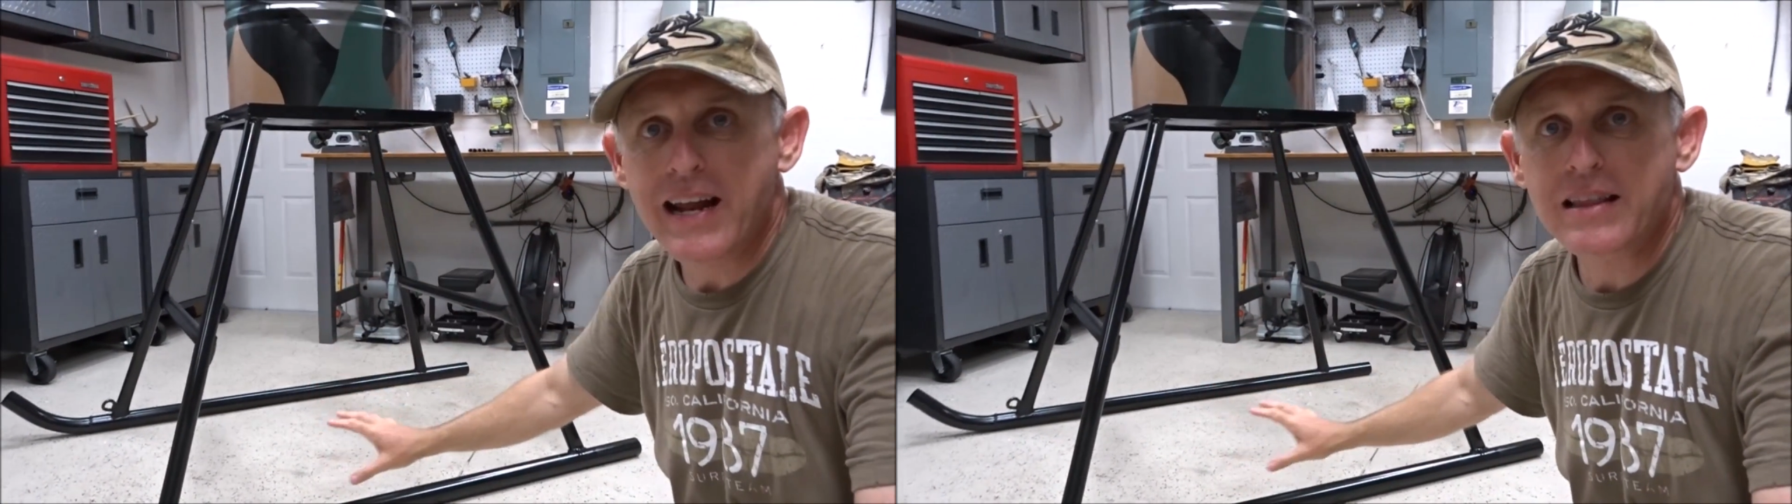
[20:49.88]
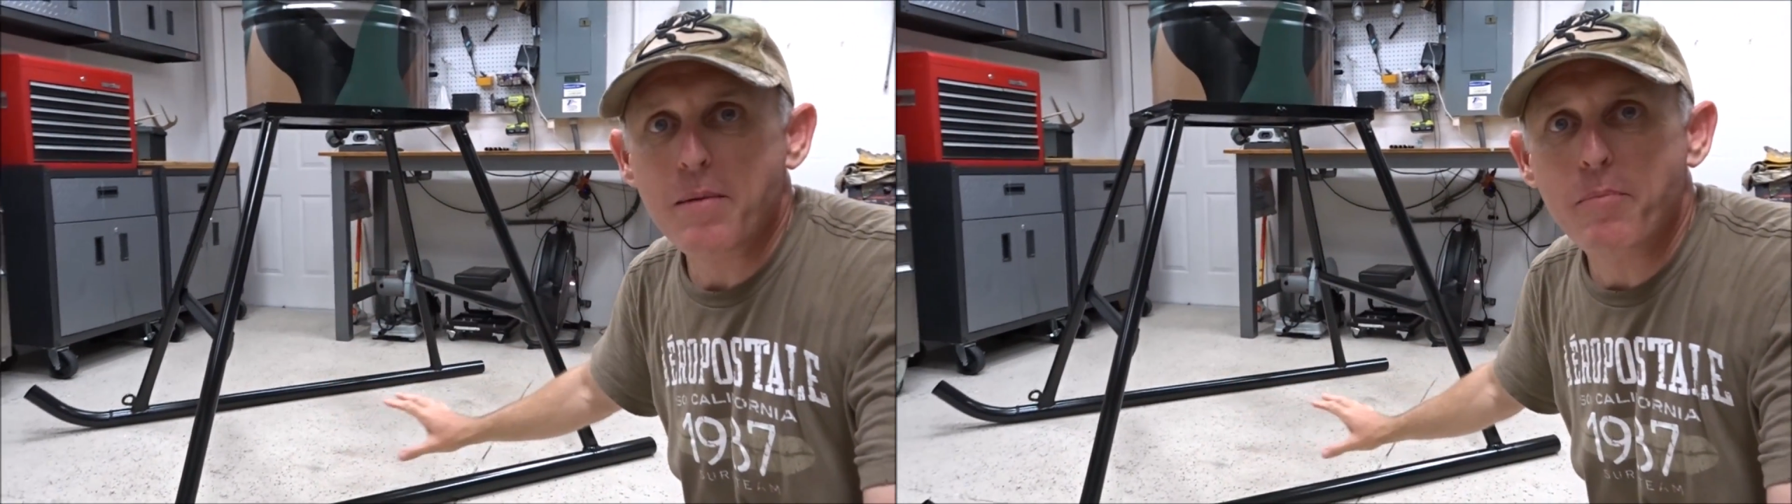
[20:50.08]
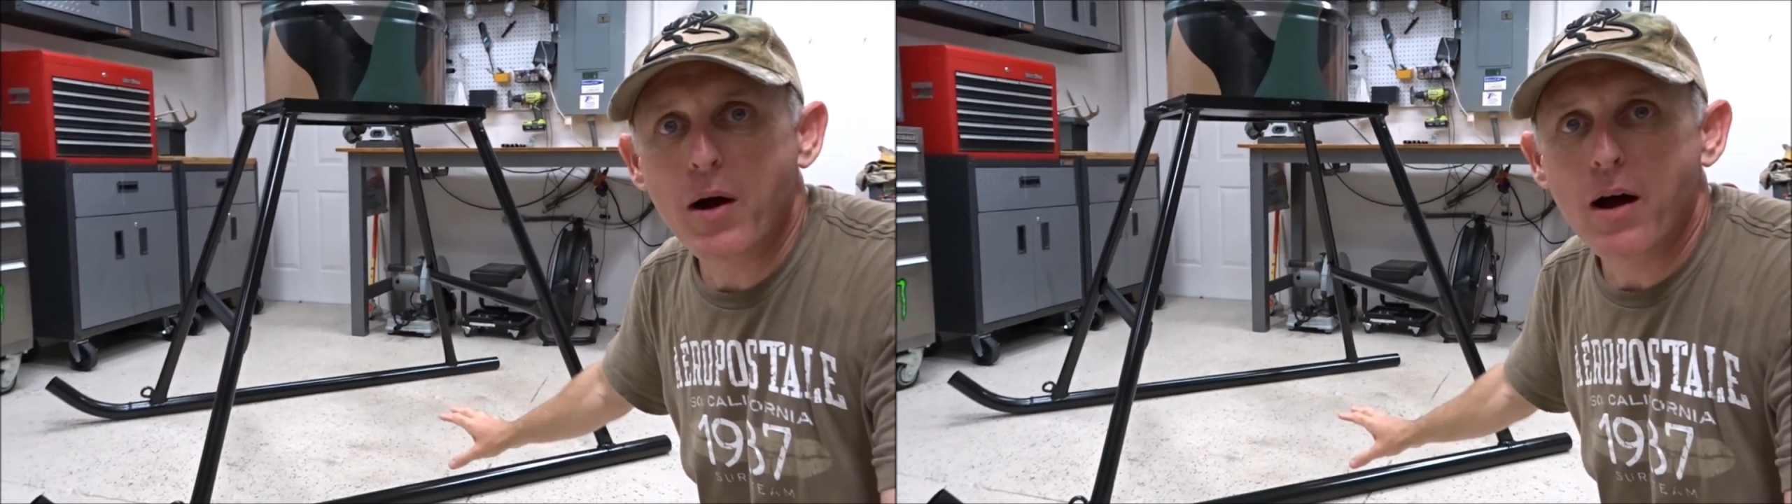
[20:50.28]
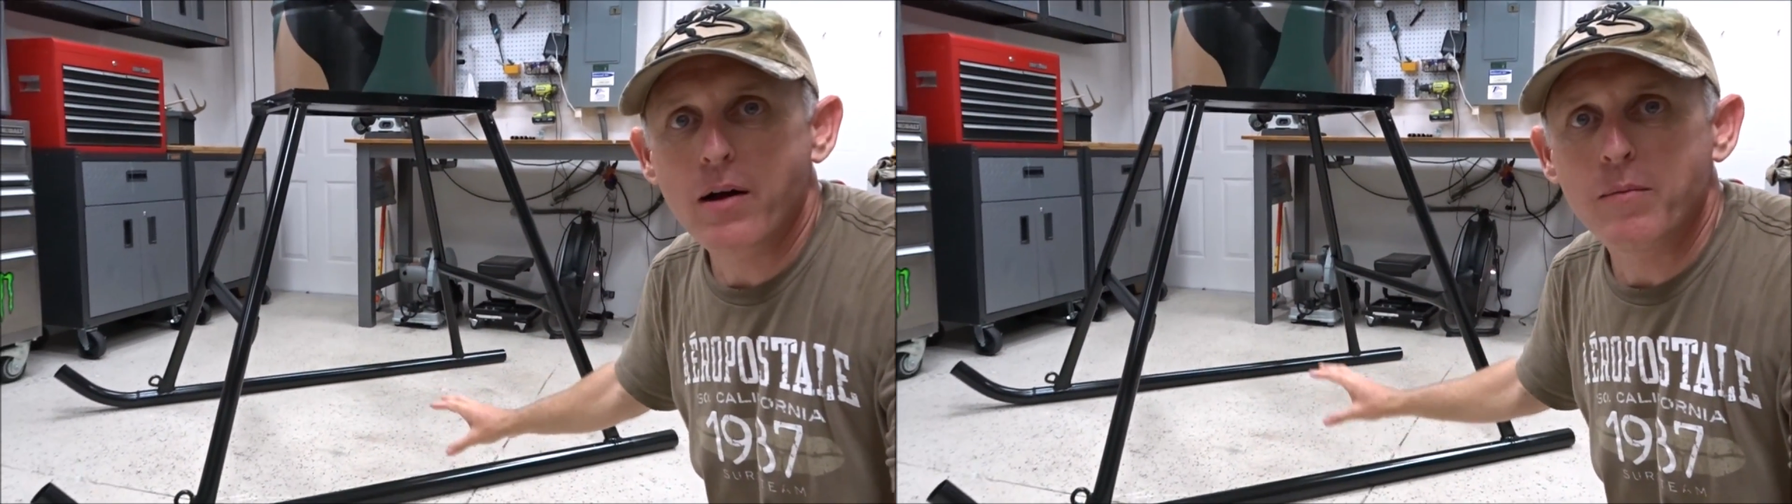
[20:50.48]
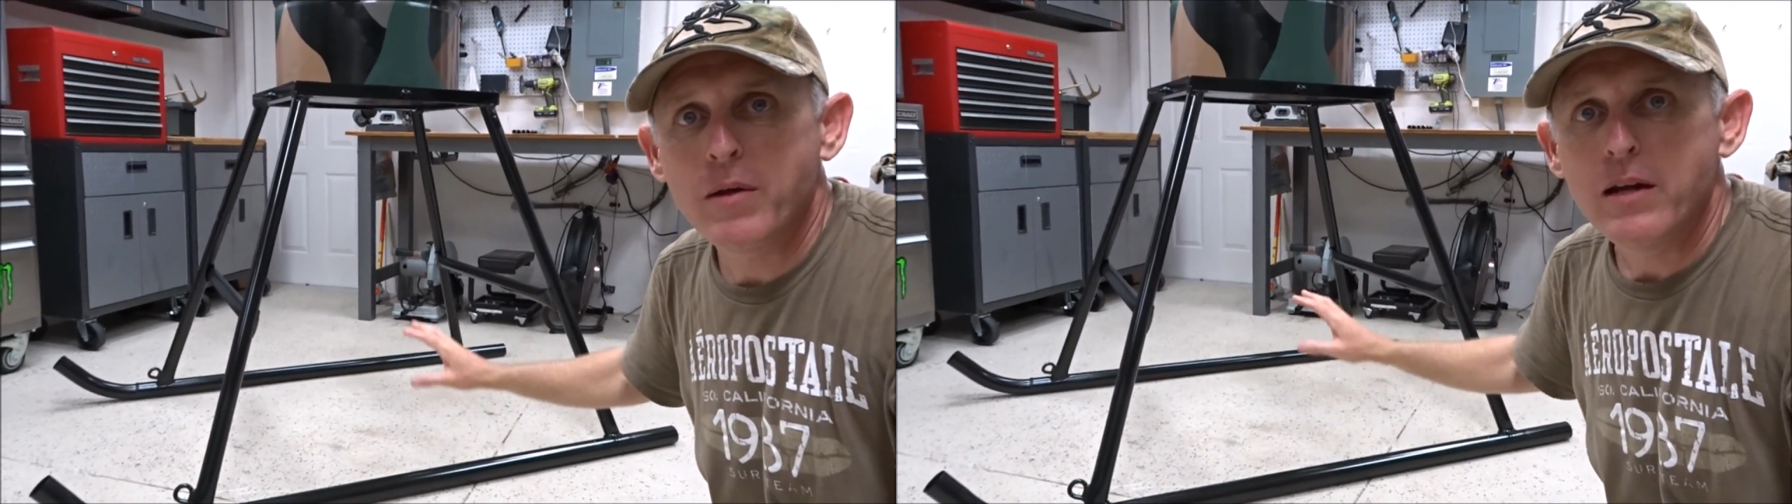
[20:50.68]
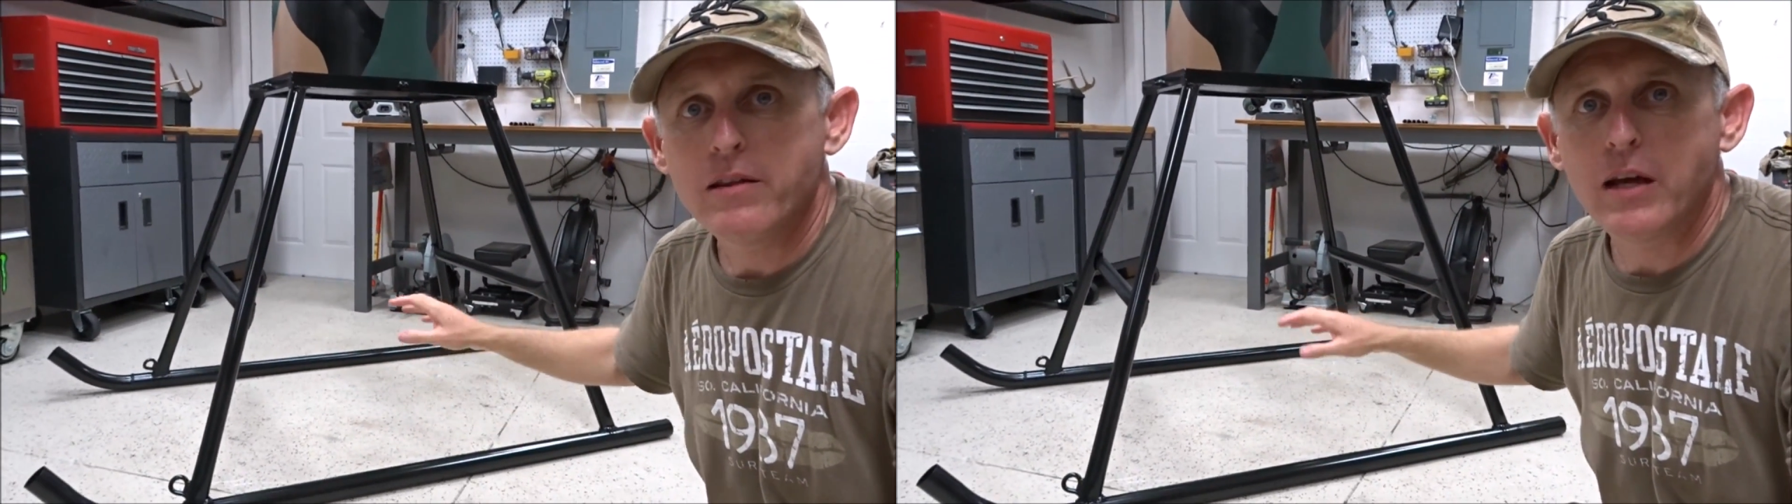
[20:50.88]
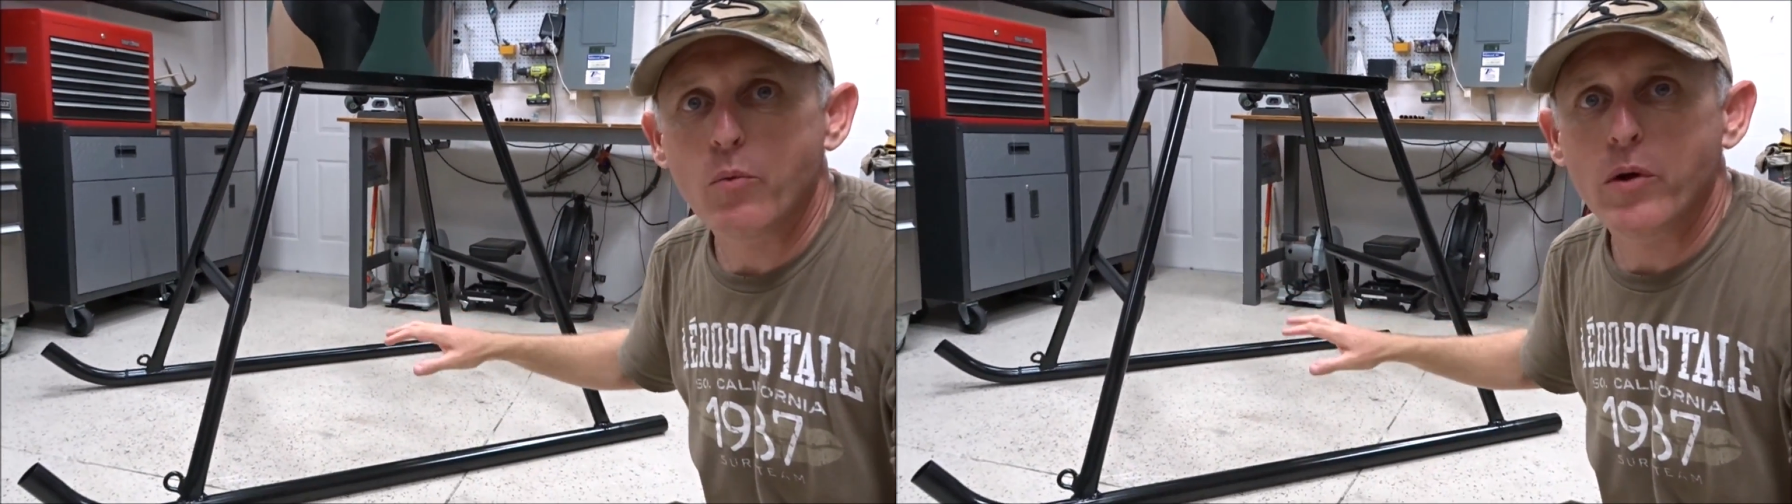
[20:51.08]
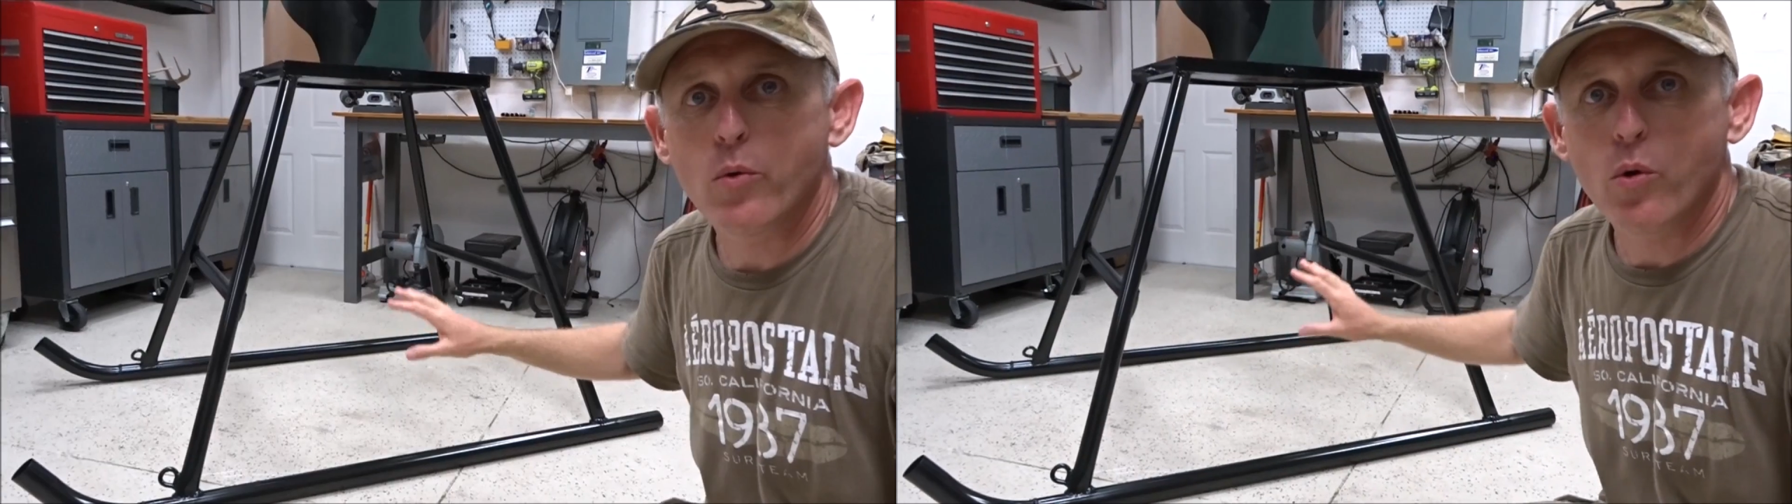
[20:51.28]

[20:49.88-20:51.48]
at the bottom, that we